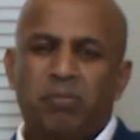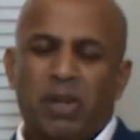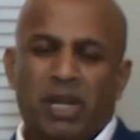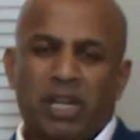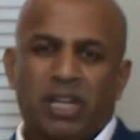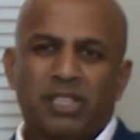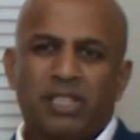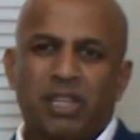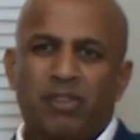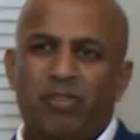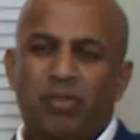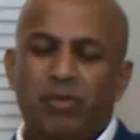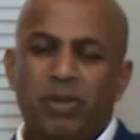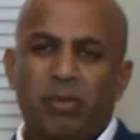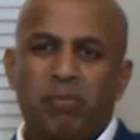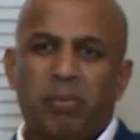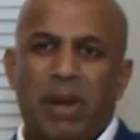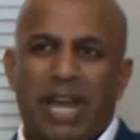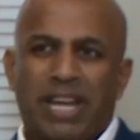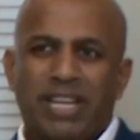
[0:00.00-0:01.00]
like I said, from the
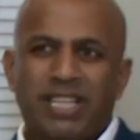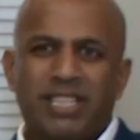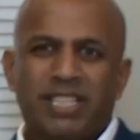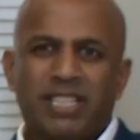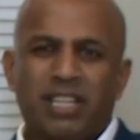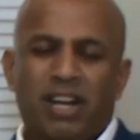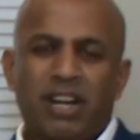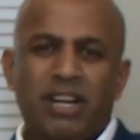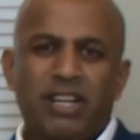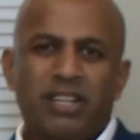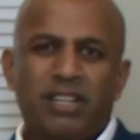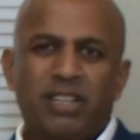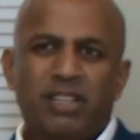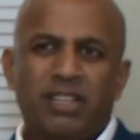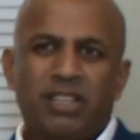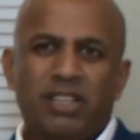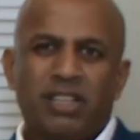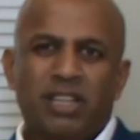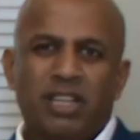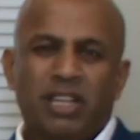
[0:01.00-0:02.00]
pain side,
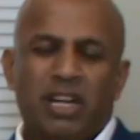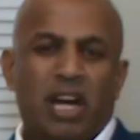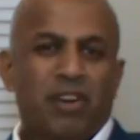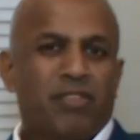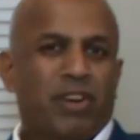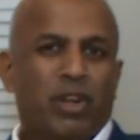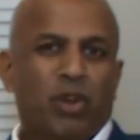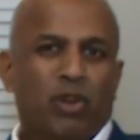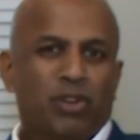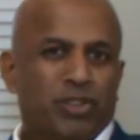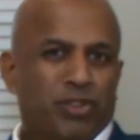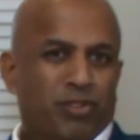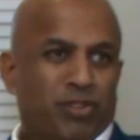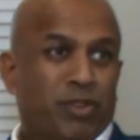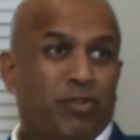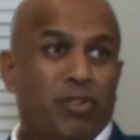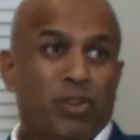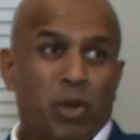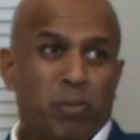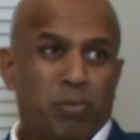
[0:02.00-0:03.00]
I've had lots of
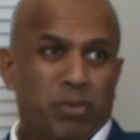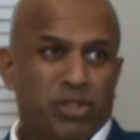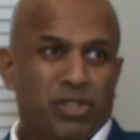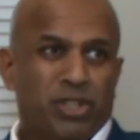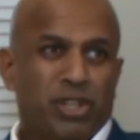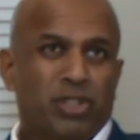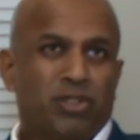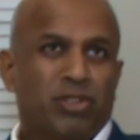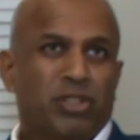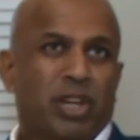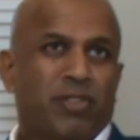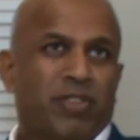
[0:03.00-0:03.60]
different open surgeries.